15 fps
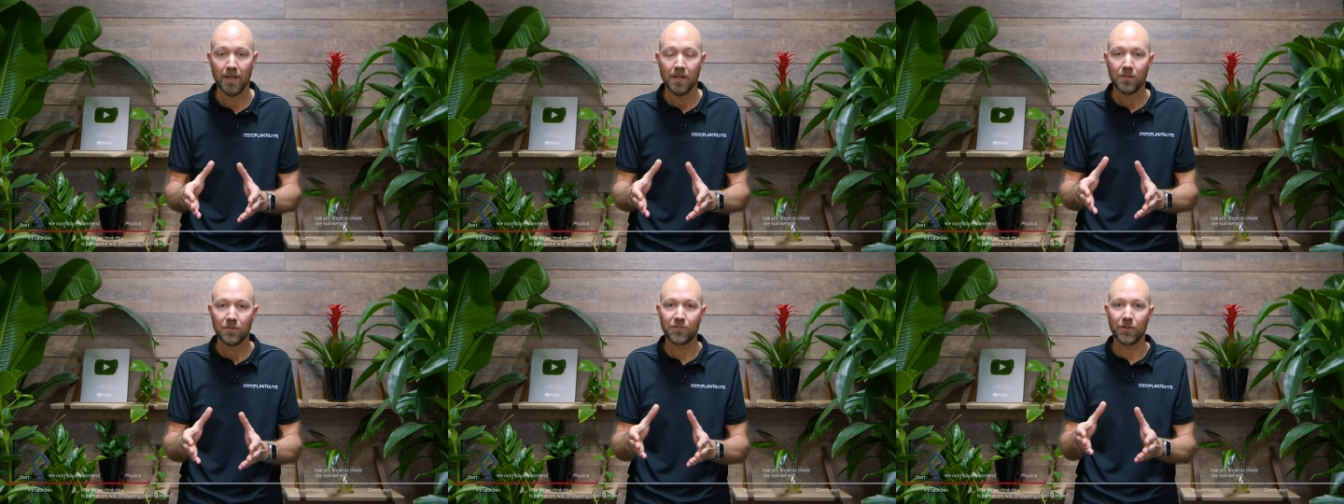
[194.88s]

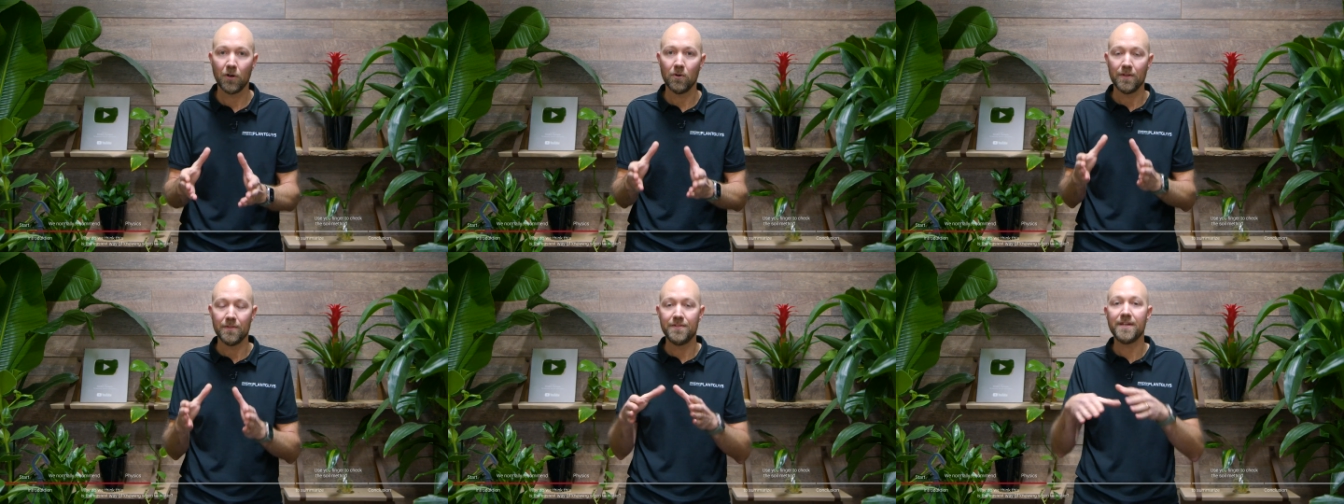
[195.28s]

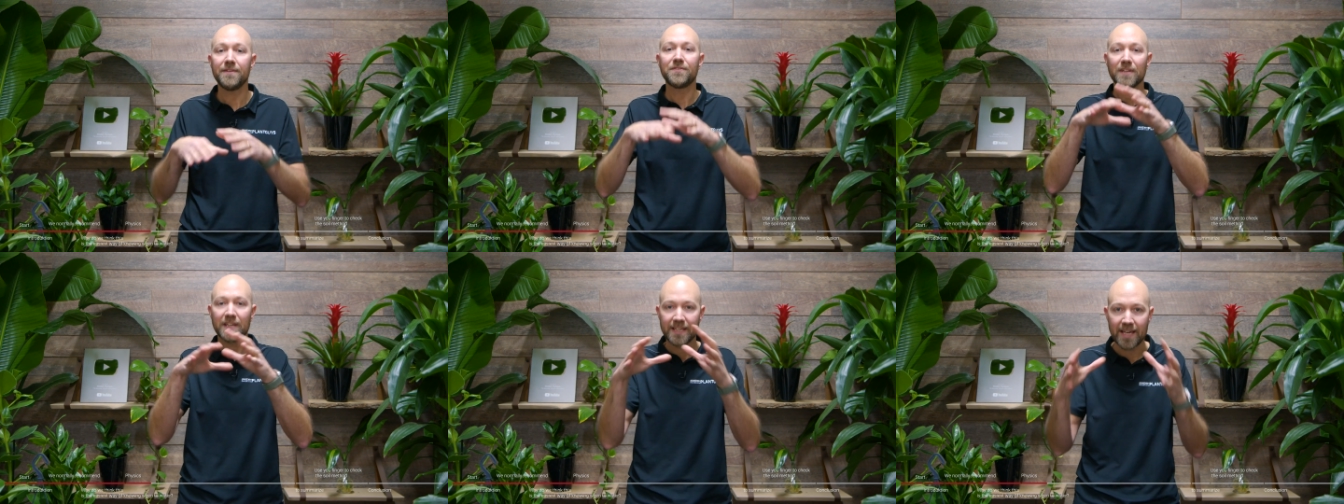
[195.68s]
So
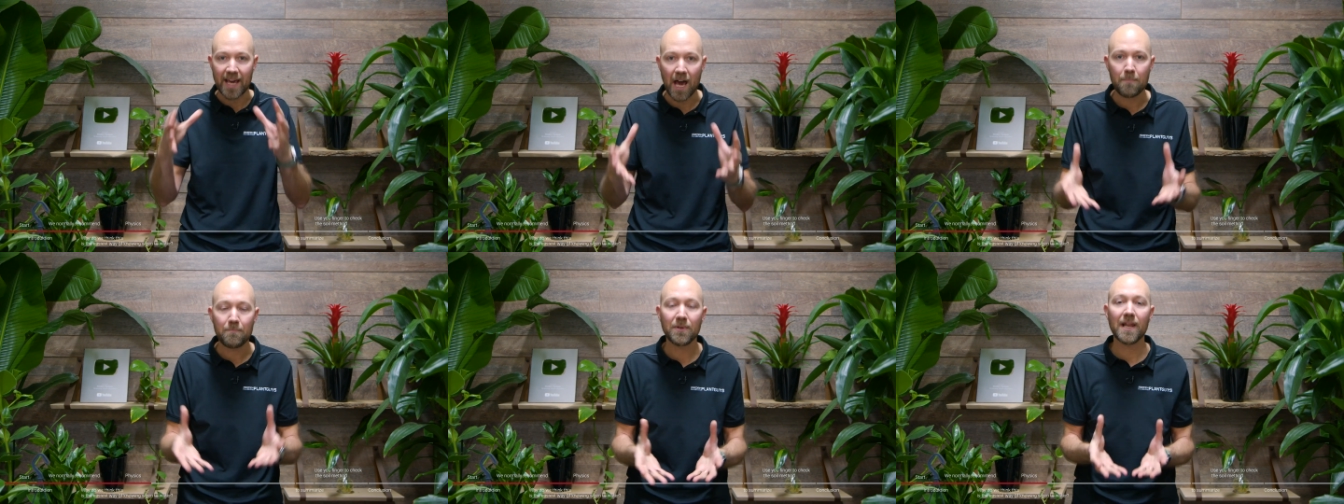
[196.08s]
this
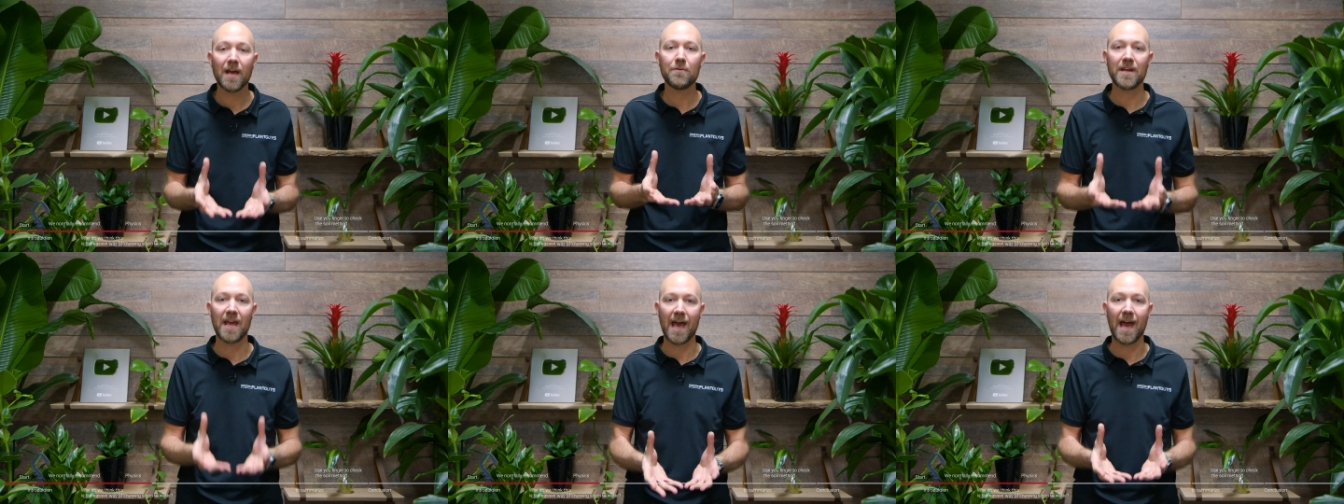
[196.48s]

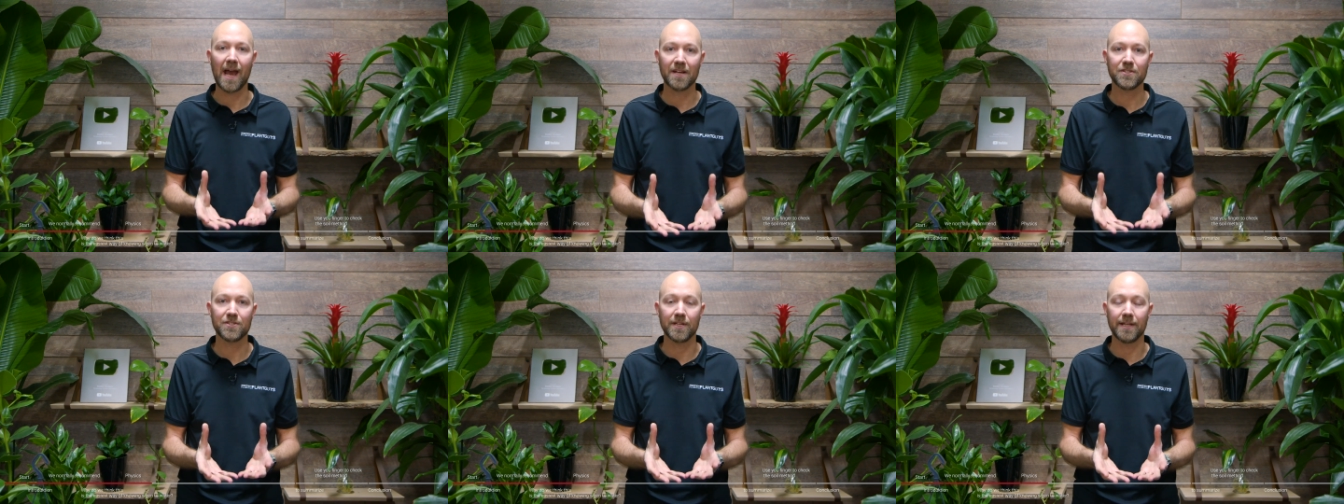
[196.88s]
capillary
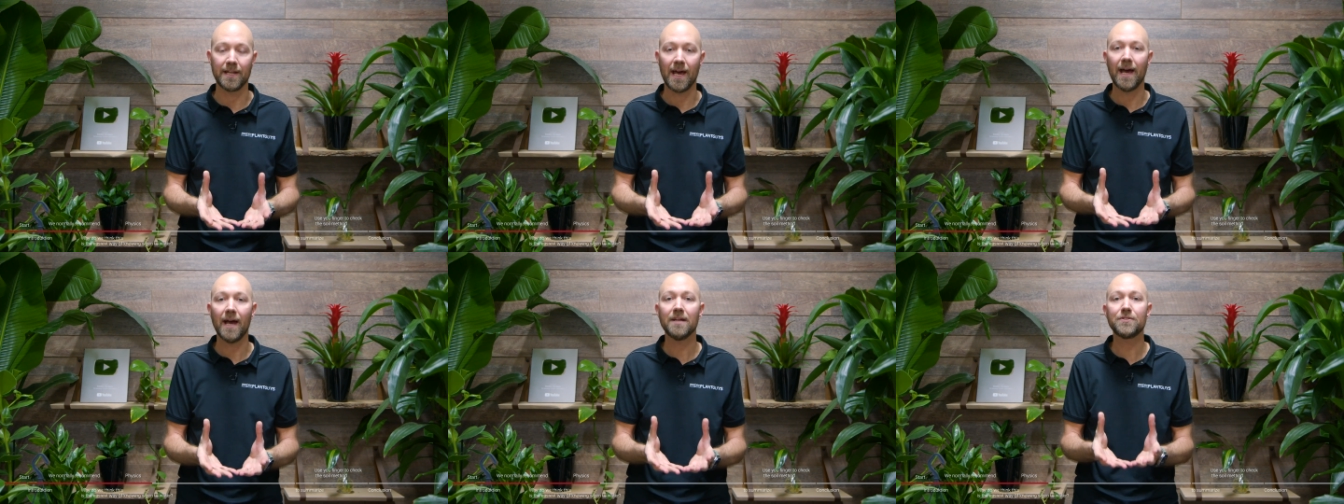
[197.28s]

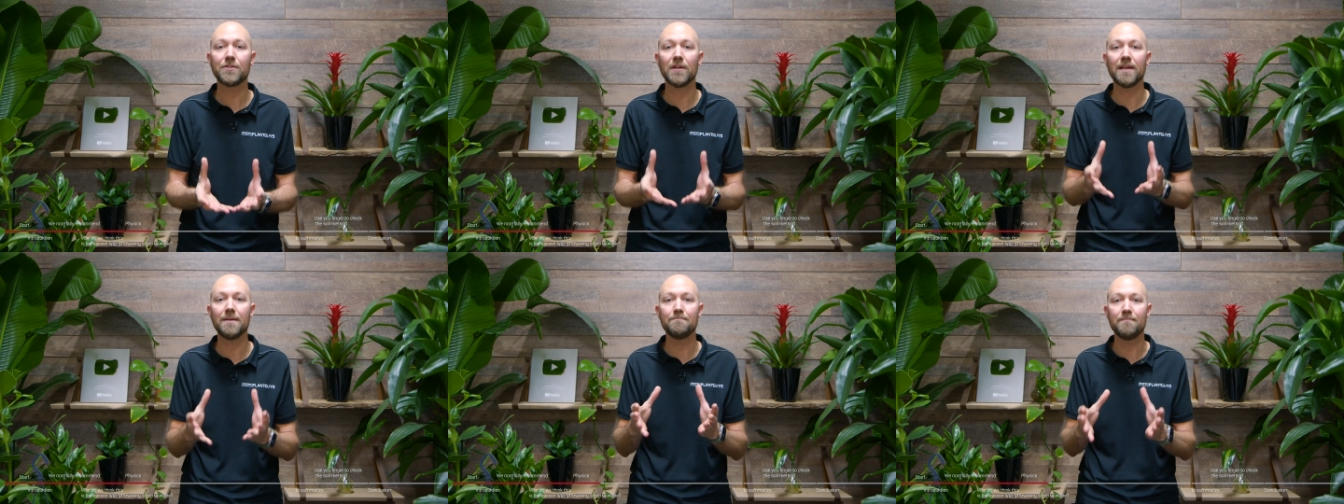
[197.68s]
action
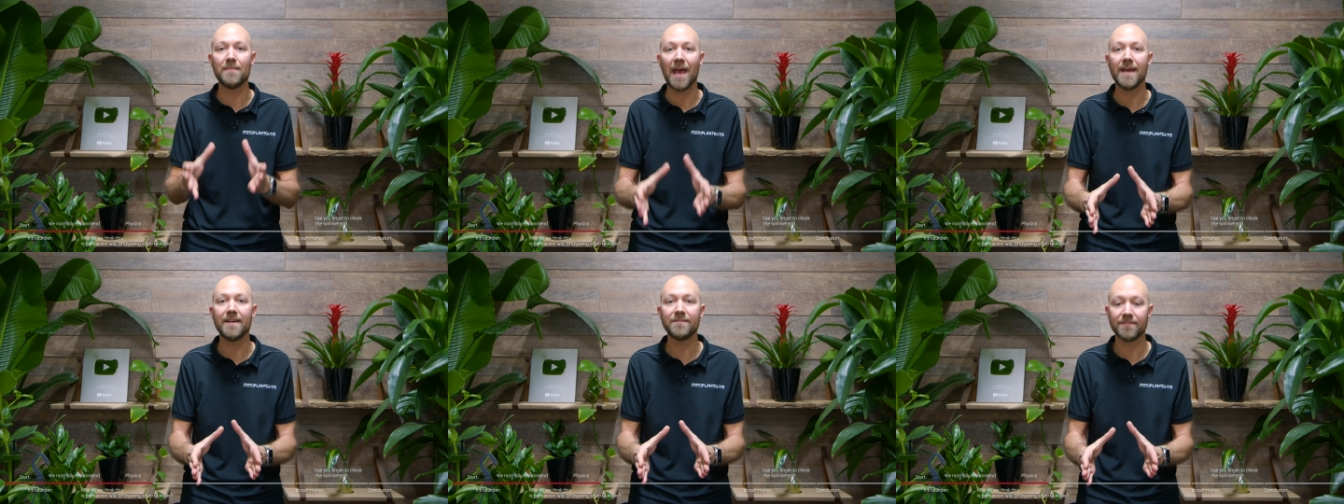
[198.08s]
actually
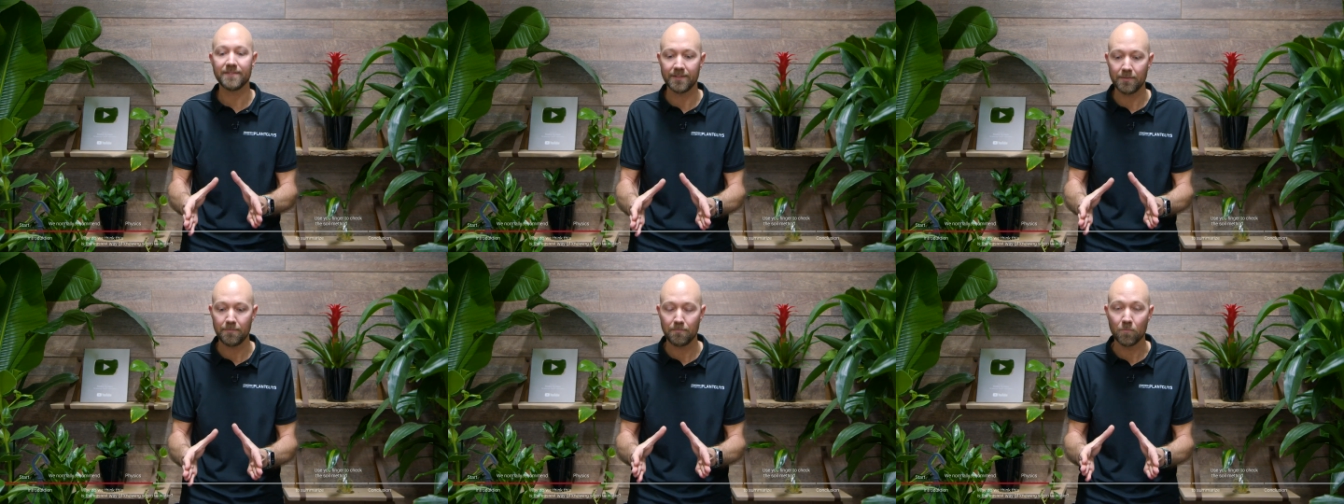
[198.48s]
makes
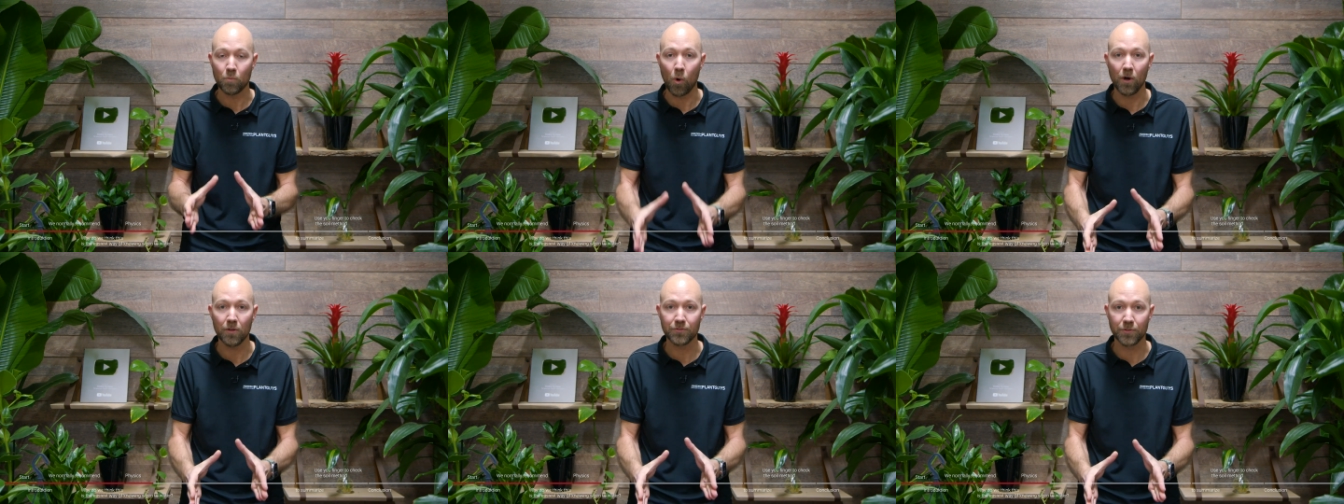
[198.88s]
the
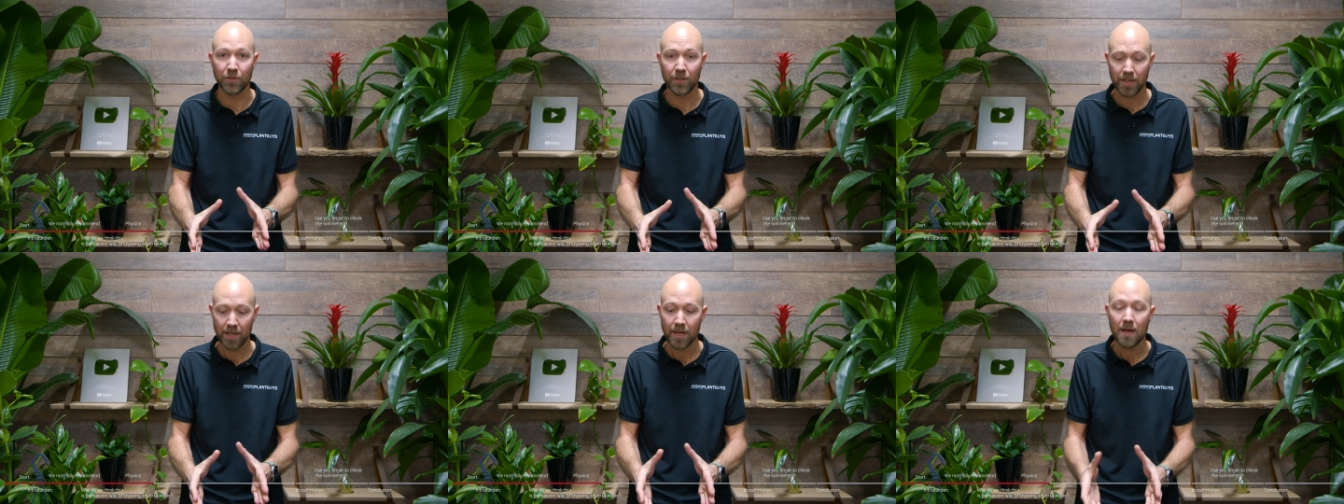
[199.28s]

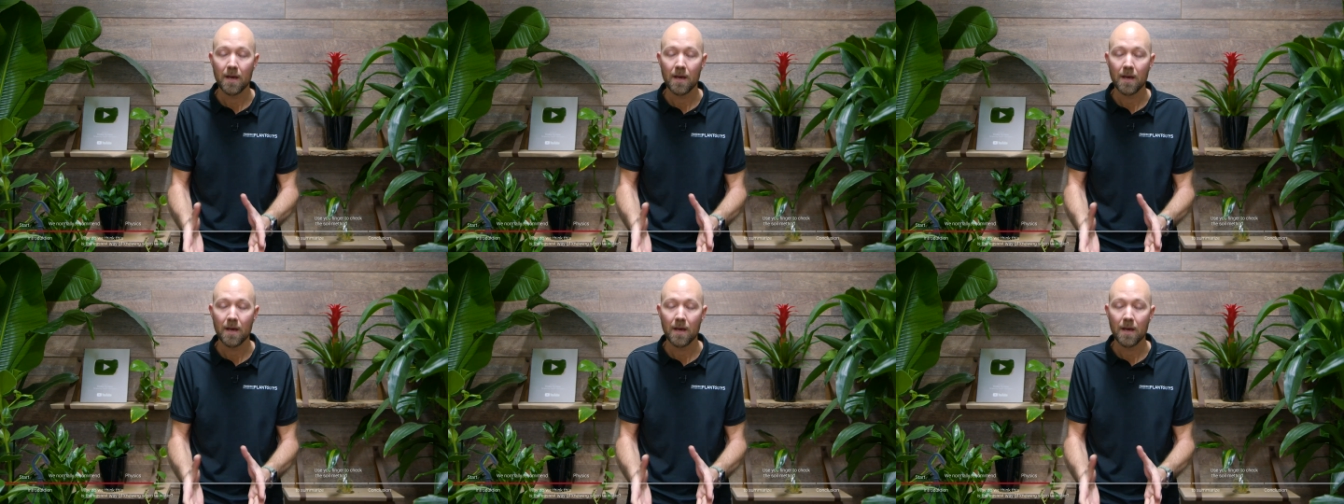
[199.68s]
water